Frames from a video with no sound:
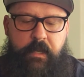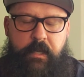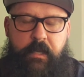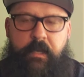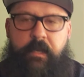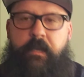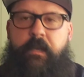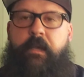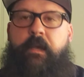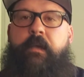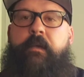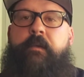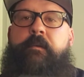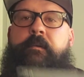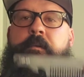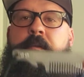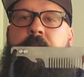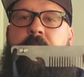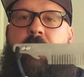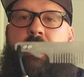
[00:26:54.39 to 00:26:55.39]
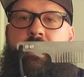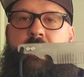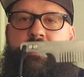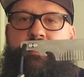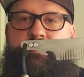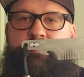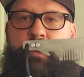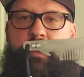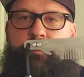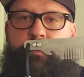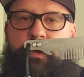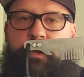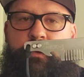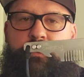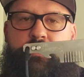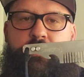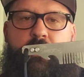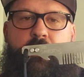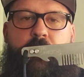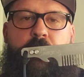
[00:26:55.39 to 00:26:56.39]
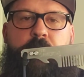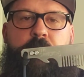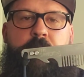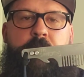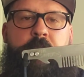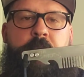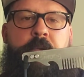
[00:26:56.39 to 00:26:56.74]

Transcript: And that is my beard comb